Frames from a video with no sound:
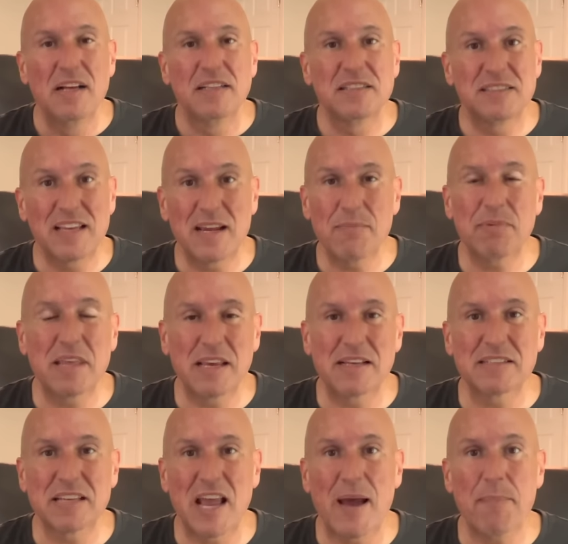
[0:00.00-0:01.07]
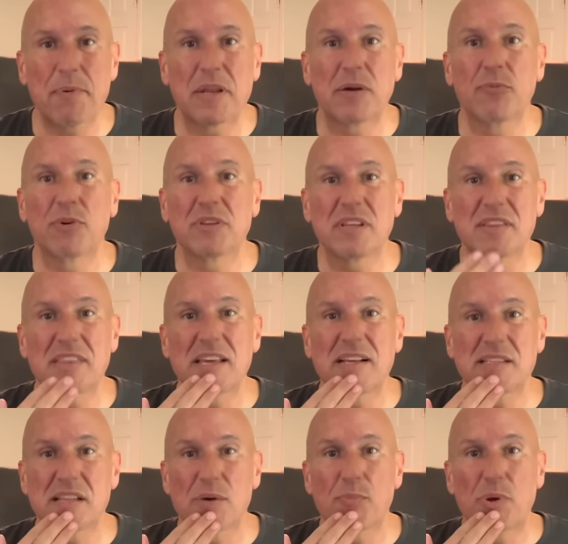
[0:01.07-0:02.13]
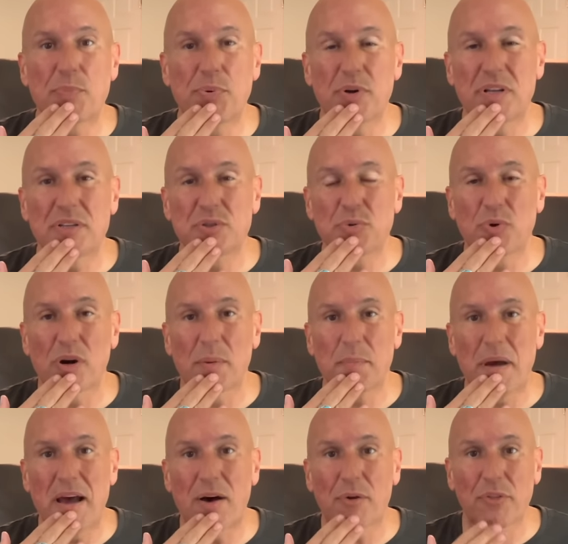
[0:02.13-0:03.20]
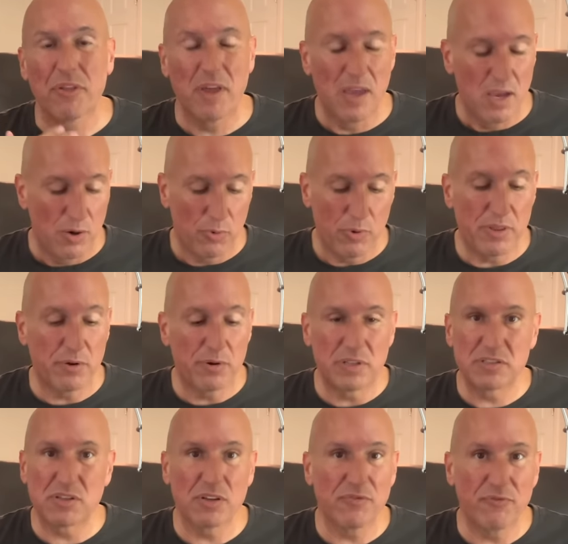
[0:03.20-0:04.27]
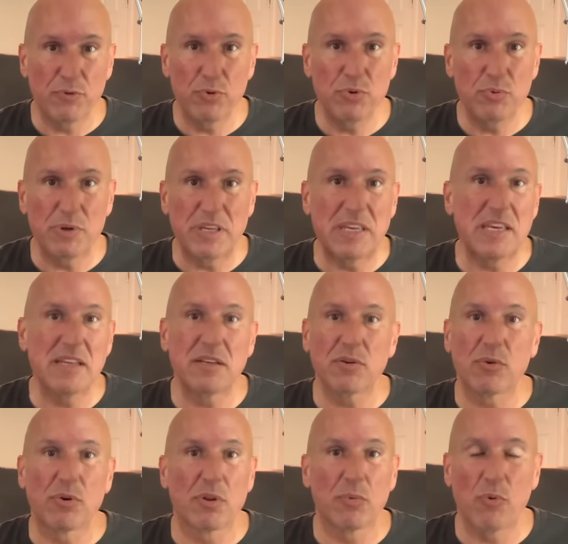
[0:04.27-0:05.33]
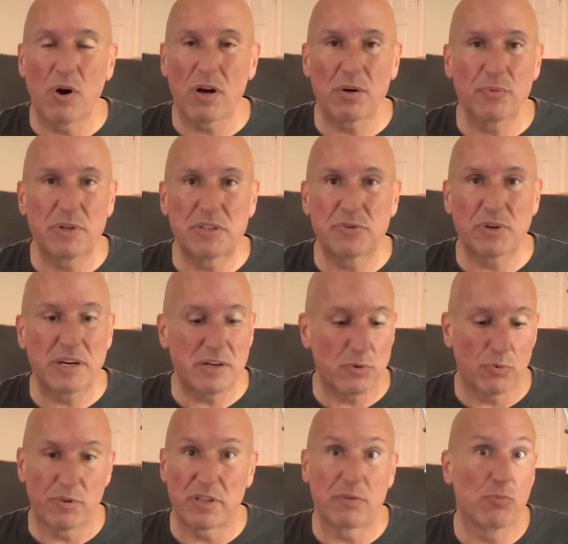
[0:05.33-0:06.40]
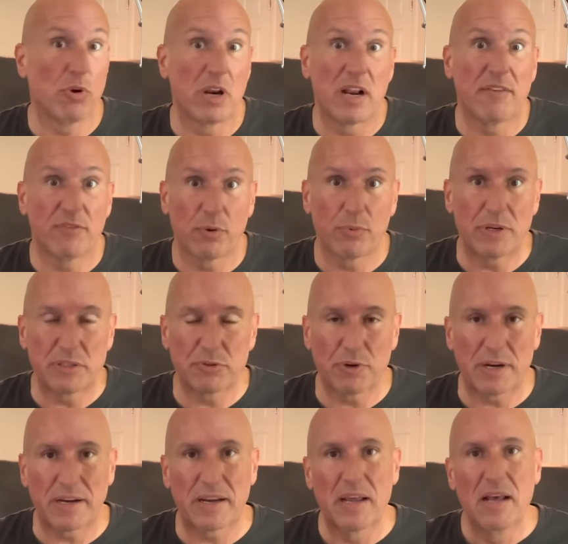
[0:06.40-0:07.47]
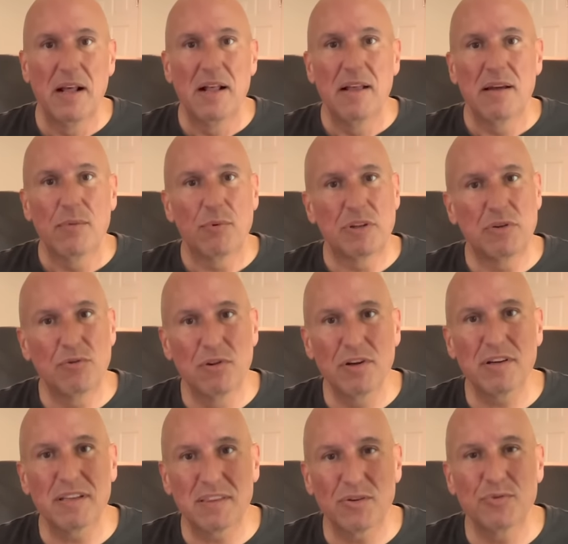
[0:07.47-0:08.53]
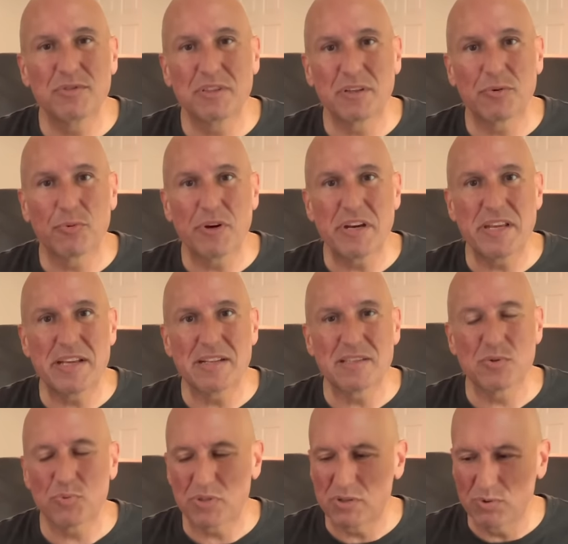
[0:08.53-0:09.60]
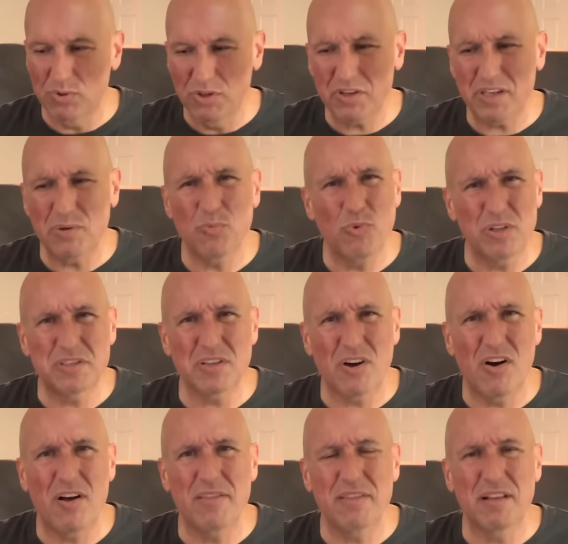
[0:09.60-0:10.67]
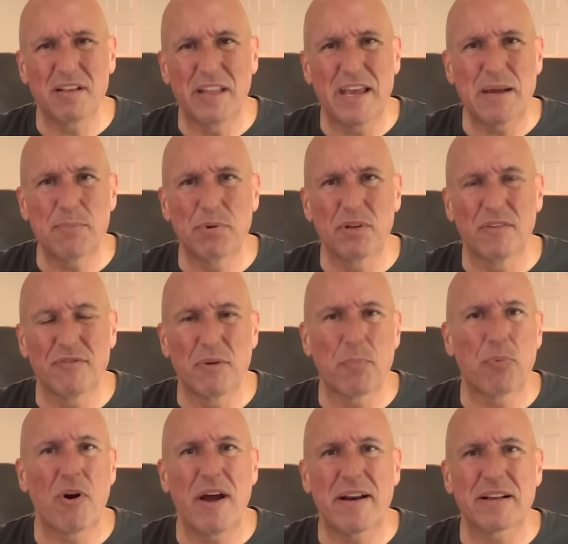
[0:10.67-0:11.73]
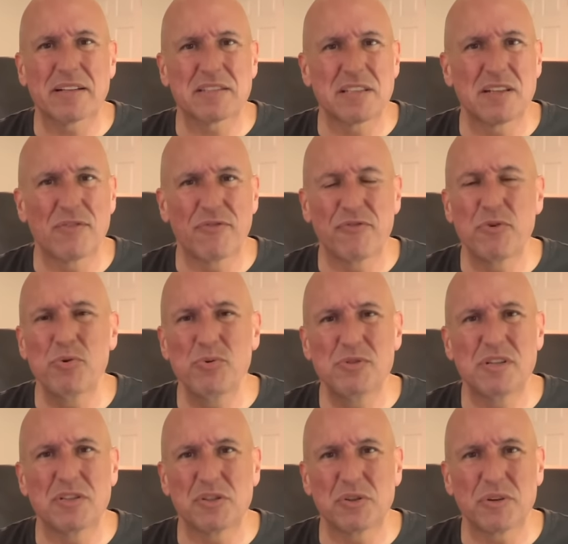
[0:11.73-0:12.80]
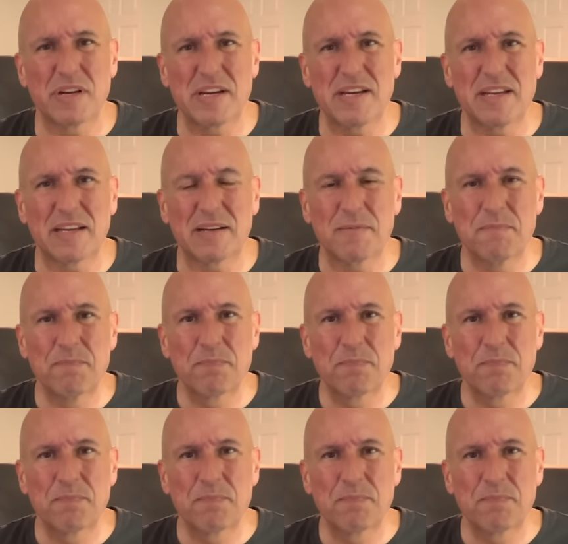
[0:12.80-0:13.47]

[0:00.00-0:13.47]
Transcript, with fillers: same thing is happening with the things that we put into our mouth, whether it's the food we eat or the water we drink or the whatever we drink. When you look at those ingredients, when you look at what's on the label of the products and the foods that you're eating,